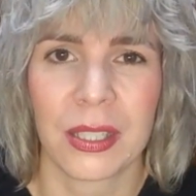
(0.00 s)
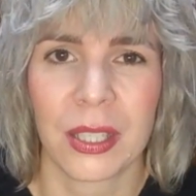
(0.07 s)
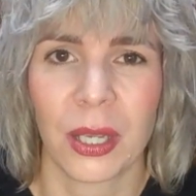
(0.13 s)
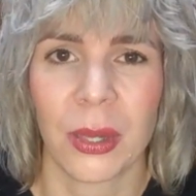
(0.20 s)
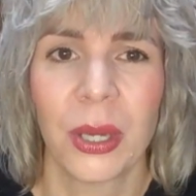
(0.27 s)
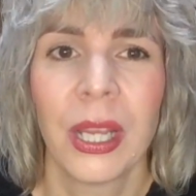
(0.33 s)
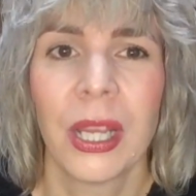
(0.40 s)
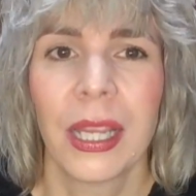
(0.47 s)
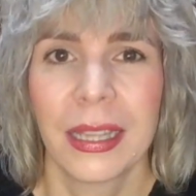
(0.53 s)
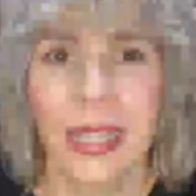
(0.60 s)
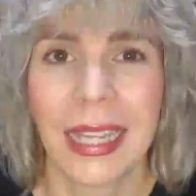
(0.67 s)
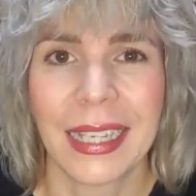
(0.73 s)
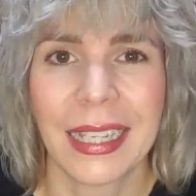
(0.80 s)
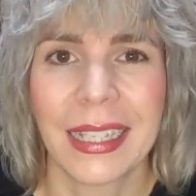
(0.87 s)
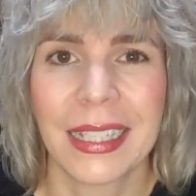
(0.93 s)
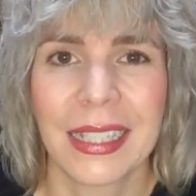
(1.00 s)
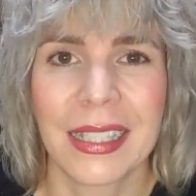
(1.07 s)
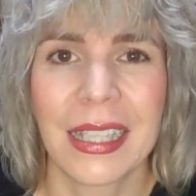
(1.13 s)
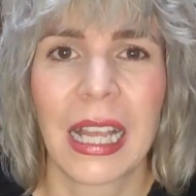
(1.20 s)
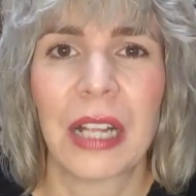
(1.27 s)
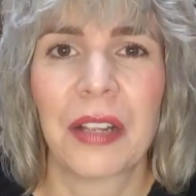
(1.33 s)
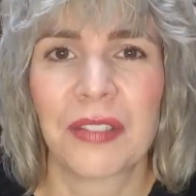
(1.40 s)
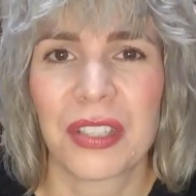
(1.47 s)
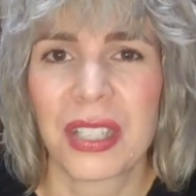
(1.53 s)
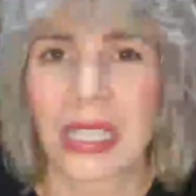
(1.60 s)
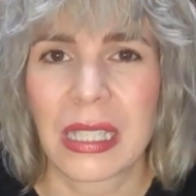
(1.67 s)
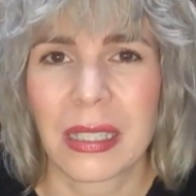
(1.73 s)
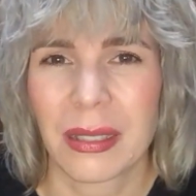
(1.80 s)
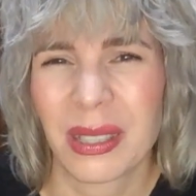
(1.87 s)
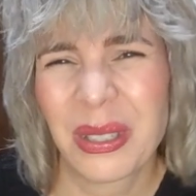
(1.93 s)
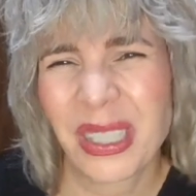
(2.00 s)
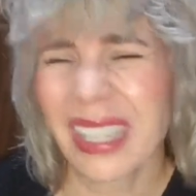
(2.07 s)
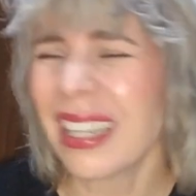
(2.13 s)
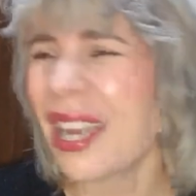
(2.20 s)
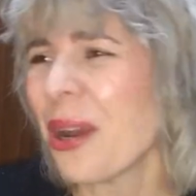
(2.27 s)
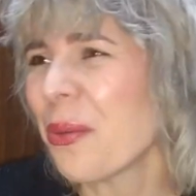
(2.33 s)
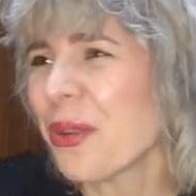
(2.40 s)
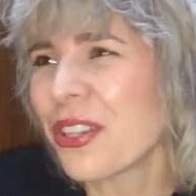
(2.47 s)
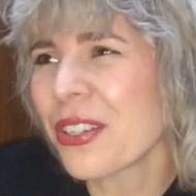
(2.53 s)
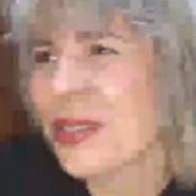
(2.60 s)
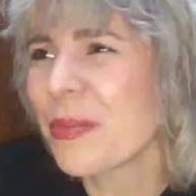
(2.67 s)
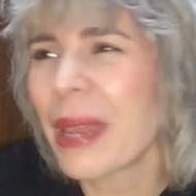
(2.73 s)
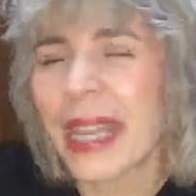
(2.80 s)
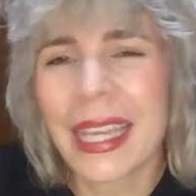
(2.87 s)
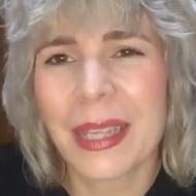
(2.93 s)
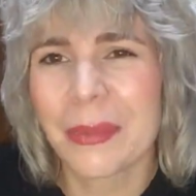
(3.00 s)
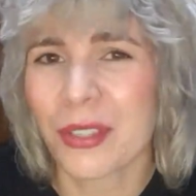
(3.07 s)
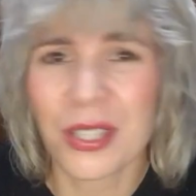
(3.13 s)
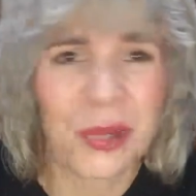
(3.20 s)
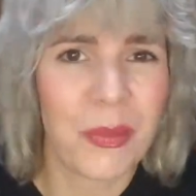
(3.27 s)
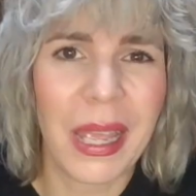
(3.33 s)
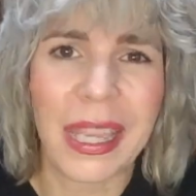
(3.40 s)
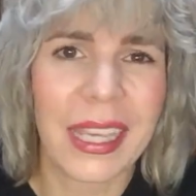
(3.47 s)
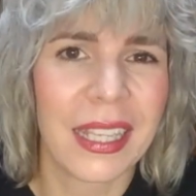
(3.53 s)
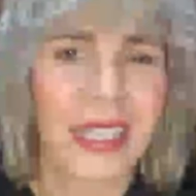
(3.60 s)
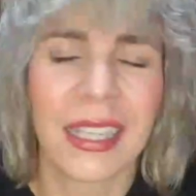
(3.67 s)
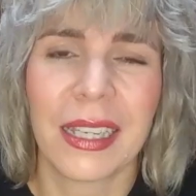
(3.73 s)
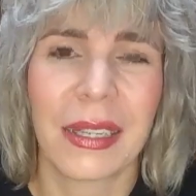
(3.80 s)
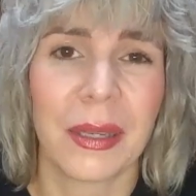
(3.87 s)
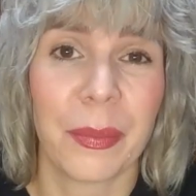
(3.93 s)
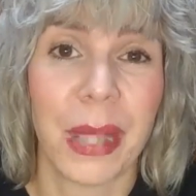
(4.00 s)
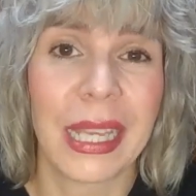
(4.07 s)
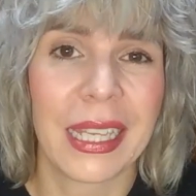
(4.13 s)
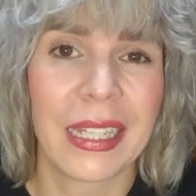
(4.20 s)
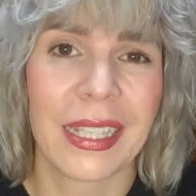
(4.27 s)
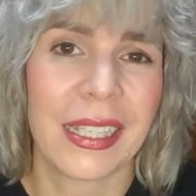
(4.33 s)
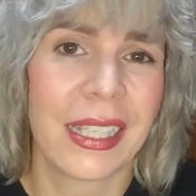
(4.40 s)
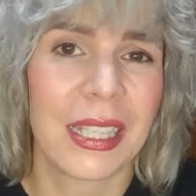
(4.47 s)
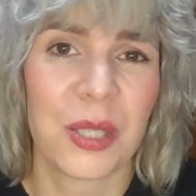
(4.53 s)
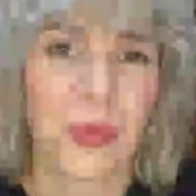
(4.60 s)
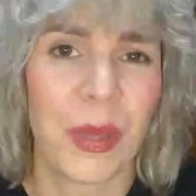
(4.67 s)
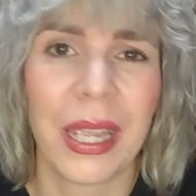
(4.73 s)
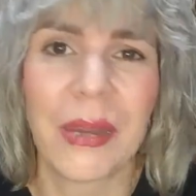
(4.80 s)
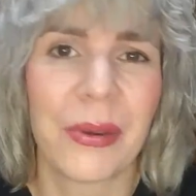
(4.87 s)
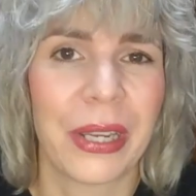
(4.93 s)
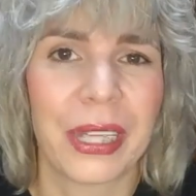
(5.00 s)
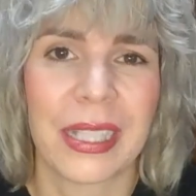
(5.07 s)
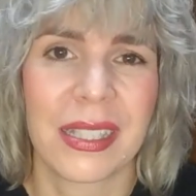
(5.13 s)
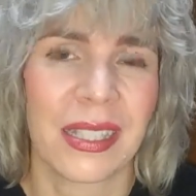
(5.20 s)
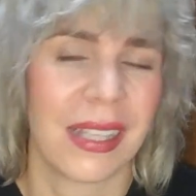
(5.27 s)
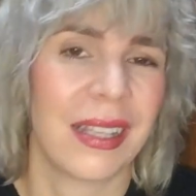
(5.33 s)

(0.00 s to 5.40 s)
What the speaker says: So that in itself, we just make it an experience,